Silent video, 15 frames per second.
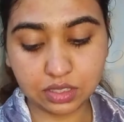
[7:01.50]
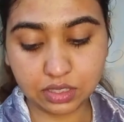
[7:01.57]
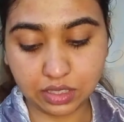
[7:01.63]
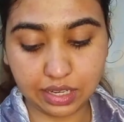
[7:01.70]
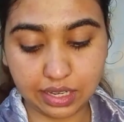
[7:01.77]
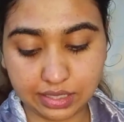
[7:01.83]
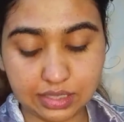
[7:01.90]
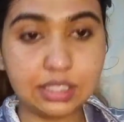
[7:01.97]

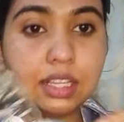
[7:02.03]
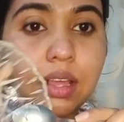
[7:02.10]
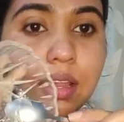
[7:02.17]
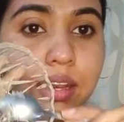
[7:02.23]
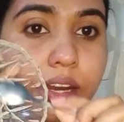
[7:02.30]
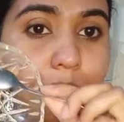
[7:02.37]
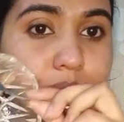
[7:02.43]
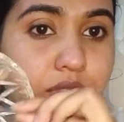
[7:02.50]
Nice
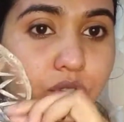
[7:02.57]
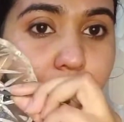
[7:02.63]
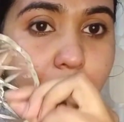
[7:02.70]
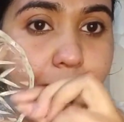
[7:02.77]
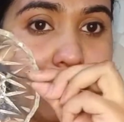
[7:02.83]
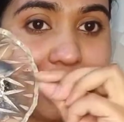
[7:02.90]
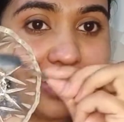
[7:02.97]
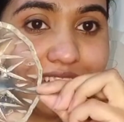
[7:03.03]
lip scrub.
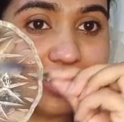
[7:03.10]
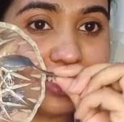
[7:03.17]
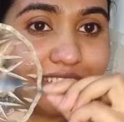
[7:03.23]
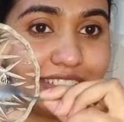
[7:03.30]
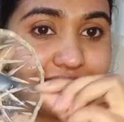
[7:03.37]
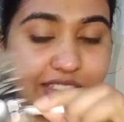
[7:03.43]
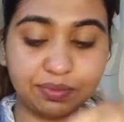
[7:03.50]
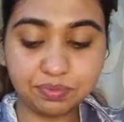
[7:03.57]

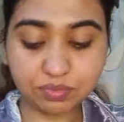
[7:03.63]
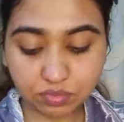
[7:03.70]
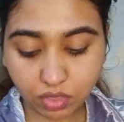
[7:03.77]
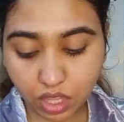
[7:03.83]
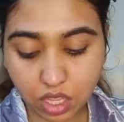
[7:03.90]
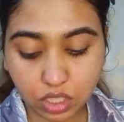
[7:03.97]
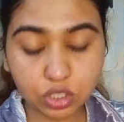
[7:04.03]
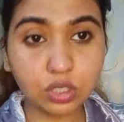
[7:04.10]

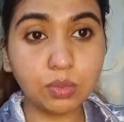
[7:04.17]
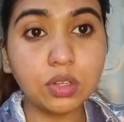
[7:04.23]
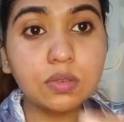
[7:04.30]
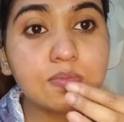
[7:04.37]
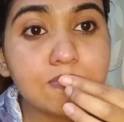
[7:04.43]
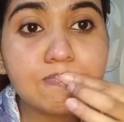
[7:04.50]
So I'm